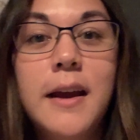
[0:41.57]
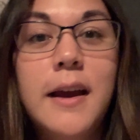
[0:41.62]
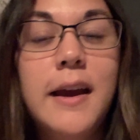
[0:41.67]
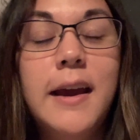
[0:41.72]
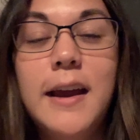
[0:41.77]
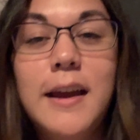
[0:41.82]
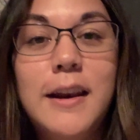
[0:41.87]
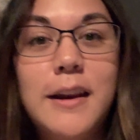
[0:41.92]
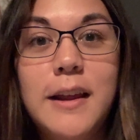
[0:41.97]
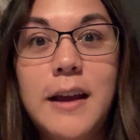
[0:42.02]

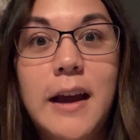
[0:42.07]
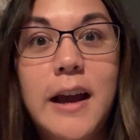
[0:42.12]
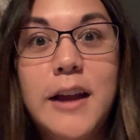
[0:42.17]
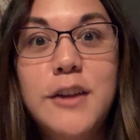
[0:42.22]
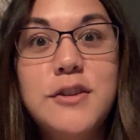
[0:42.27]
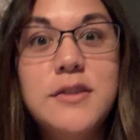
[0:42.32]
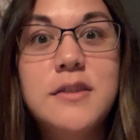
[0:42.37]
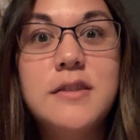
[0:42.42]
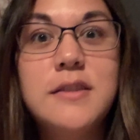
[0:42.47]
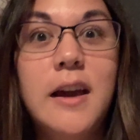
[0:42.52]
And I
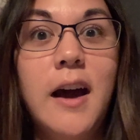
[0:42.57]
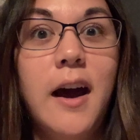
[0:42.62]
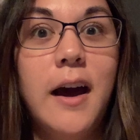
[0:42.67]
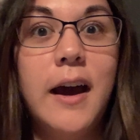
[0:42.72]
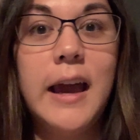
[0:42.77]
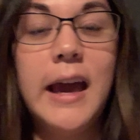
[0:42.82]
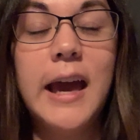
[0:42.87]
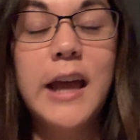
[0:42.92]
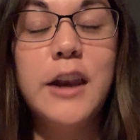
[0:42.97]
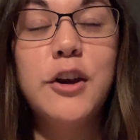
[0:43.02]

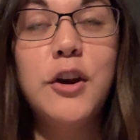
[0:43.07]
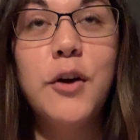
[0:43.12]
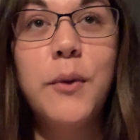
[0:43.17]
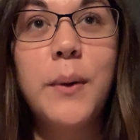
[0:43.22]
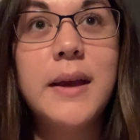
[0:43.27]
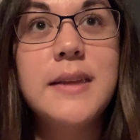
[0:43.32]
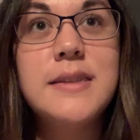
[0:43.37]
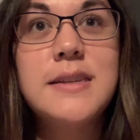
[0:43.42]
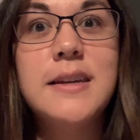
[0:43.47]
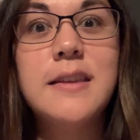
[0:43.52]
had no
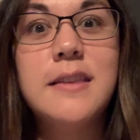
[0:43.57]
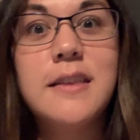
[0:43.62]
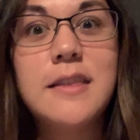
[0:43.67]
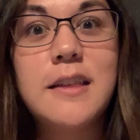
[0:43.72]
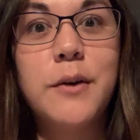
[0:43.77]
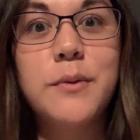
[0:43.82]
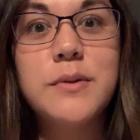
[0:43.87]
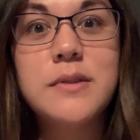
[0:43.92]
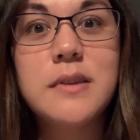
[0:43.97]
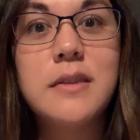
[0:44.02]
idea that
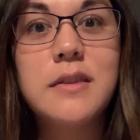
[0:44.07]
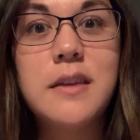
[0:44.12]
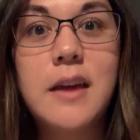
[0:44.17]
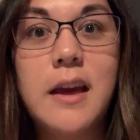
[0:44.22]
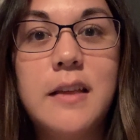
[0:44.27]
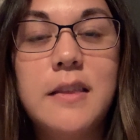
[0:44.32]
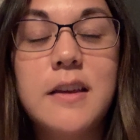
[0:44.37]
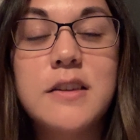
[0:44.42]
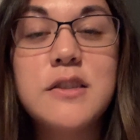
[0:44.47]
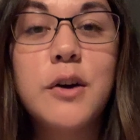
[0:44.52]
that was a
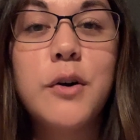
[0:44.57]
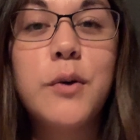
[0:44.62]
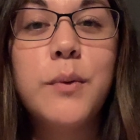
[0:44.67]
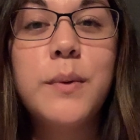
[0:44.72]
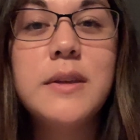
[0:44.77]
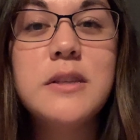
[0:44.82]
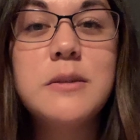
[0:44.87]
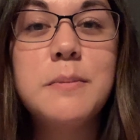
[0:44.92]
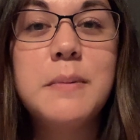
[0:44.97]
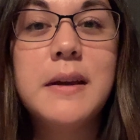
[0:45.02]
thing. That's
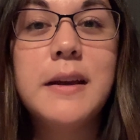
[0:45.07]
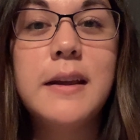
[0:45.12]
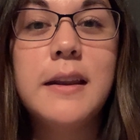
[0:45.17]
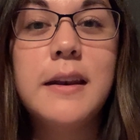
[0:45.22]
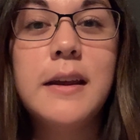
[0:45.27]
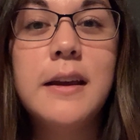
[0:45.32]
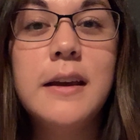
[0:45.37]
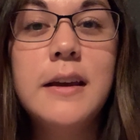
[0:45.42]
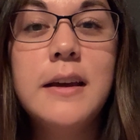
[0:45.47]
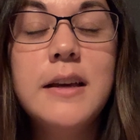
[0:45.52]
always
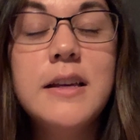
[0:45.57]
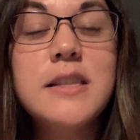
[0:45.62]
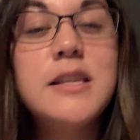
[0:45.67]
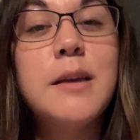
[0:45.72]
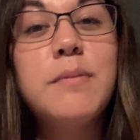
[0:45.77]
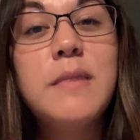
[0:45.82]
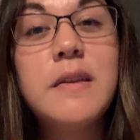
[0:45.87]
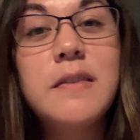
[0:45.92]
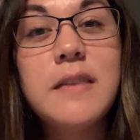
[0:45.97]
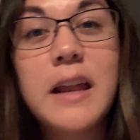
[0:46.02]
been
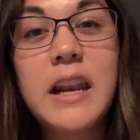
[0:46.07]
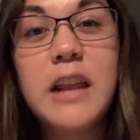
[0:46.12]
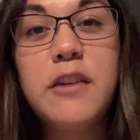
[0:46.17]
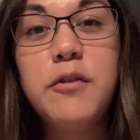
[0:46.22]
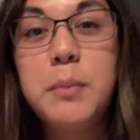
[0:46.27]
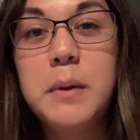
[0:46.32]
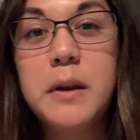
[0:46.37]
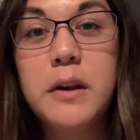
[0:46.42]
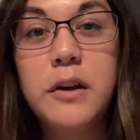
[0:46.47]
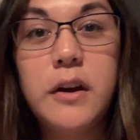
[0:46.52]
something that I've
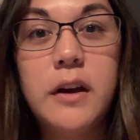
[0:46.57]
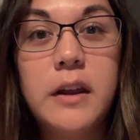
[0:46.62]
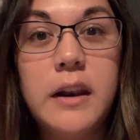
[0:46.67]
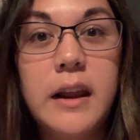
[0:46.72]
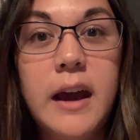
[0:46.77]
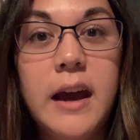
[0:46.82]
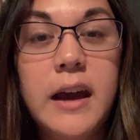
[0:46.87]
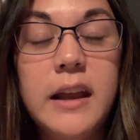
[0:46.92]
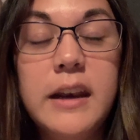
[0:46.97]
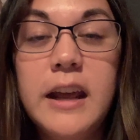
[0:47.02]
been good
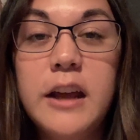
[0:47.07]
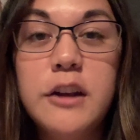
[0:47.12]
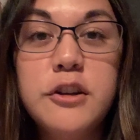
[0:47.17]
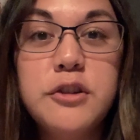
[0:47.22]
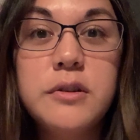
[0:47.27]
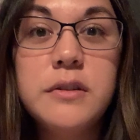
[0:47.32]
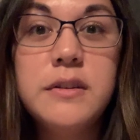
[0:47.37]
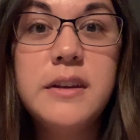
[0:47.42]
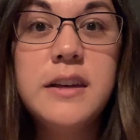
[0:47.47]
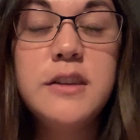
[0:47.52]
at
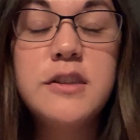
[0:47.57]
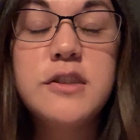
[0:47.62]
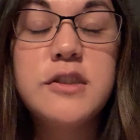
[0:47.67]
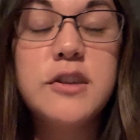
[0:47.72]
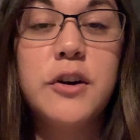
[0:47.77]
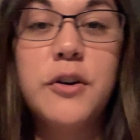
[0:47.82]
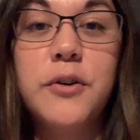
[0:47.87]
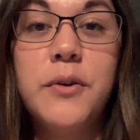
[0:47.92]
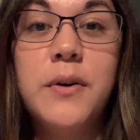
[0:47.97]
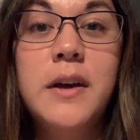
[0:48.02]
naturally.
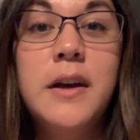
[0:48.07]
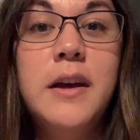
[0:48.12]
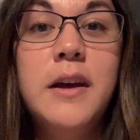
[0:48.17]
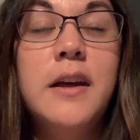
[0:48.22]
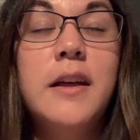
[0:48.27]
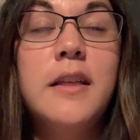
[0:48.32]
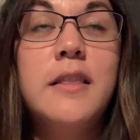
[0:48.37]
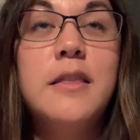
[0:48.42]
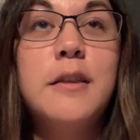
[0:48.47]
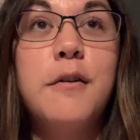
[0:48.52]
So
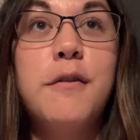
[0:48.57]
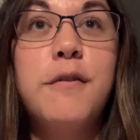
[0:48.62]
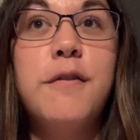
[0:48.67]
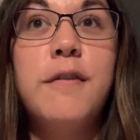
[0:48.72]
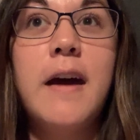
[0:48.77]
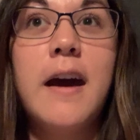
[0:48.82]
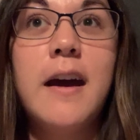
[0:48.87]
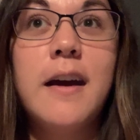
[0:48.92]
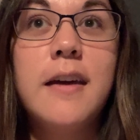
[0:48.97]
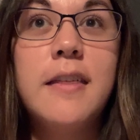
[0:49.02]
the
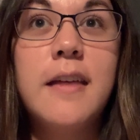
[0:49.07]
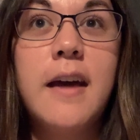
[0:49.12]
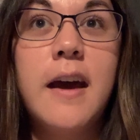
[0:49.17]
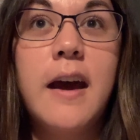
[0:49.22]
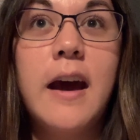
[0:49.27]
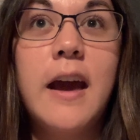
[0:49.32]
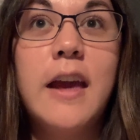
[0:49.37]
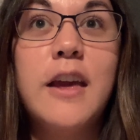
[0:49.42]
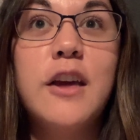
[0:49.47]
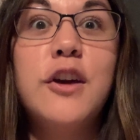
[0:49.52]
fact that
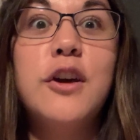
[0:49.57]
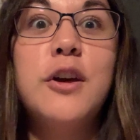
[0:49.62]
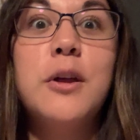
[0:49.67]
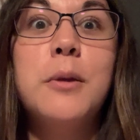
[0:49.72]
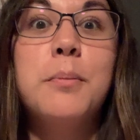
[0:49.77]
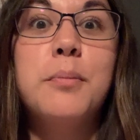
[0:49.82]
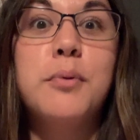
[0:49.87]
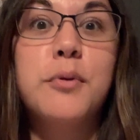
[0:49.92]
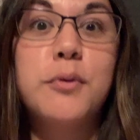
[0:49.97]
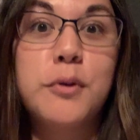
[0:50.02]
I
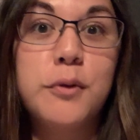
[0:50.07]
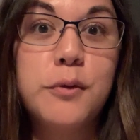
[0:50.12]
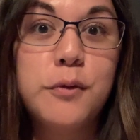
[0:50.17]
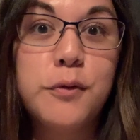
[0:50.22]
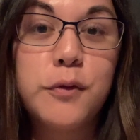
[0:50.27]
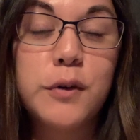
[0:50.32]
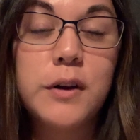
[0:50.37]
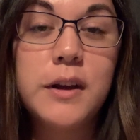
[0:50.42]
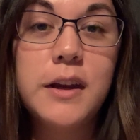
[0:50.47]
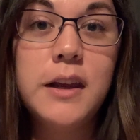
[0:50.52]
could
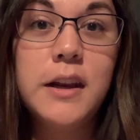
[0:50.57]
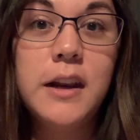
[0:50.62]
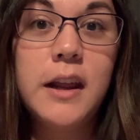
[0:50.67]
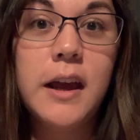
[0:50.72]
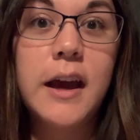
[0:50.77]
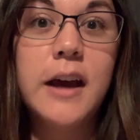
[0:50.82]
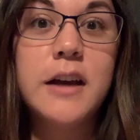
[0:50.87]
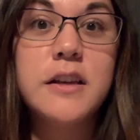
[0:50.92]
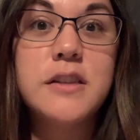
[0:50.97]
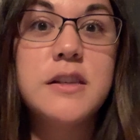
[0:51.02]
proofread
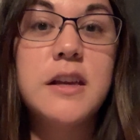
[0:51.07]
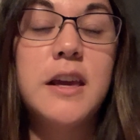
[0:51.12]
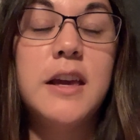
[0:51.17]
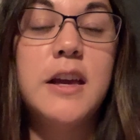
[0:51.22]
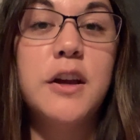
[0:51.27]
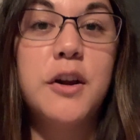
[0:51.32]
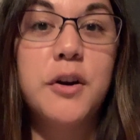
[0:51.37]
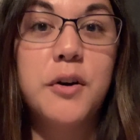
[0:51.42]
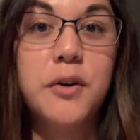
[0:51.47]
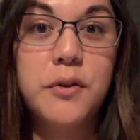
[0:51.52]
as a
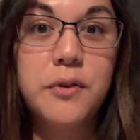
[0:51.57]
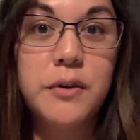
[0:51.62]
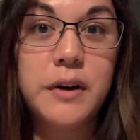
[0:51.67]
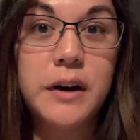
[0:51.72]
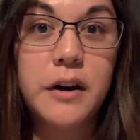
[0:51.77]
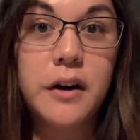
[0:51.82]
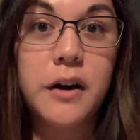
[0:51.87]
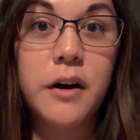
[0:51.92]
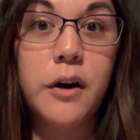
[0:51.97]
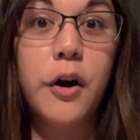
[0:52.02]

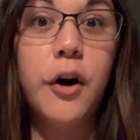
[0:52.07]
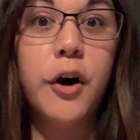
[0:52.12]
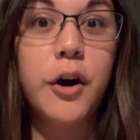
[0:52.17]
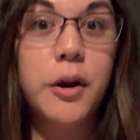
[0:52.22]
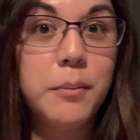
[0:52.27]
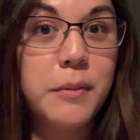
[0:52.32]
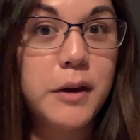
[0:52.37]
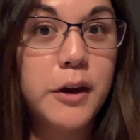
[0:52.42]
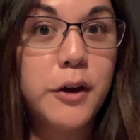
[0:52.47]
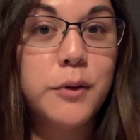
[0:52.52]
career on
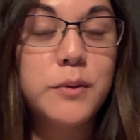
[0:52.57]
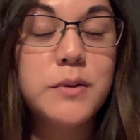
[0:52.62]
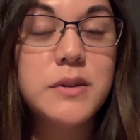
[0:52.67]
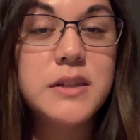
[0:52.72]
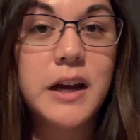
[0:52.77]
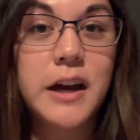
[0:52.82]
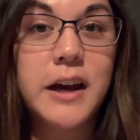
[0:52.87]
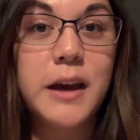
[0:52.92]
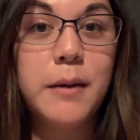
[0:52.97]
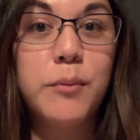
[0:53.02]
my own
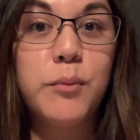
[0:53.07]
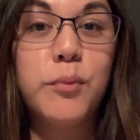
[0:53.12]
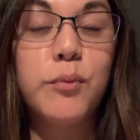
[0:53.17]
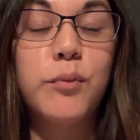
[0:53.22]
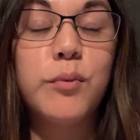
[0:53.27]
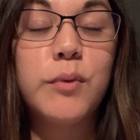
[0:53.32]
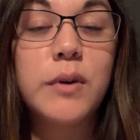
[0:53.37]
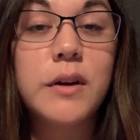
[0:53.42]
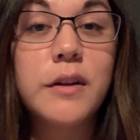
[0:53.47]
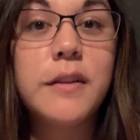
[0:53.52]
time
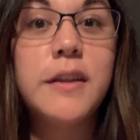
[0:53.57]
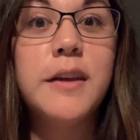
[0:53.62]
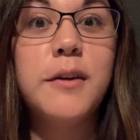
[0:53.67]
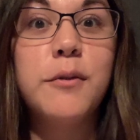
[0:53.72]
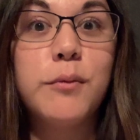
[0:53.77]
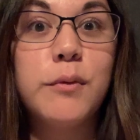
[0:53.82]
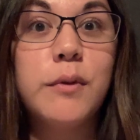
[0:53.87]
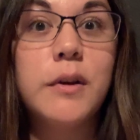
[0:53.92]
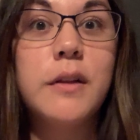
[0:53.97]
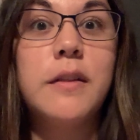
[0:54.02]
really,
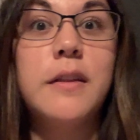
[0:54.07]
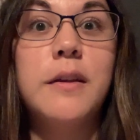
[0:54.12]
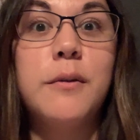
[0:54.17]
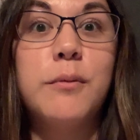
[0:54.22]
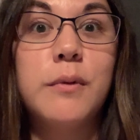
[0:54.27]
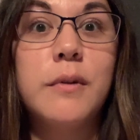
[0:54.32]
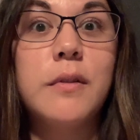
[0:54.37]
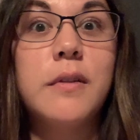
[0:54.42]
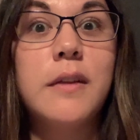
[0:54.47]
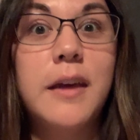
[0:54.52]
really,
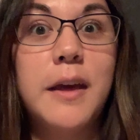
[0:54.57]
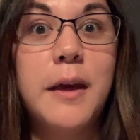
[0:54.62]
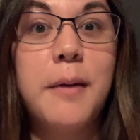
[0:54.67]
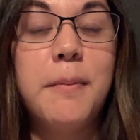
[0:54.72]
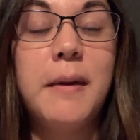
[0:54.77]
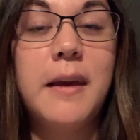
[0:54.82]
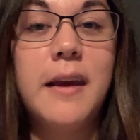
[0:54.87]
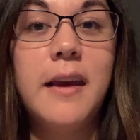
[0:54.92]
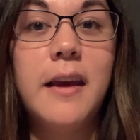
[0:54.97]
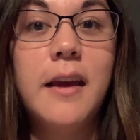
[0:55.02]
really hit
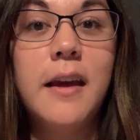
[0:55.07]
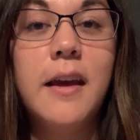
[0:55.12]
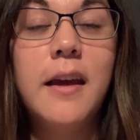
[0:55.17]
me.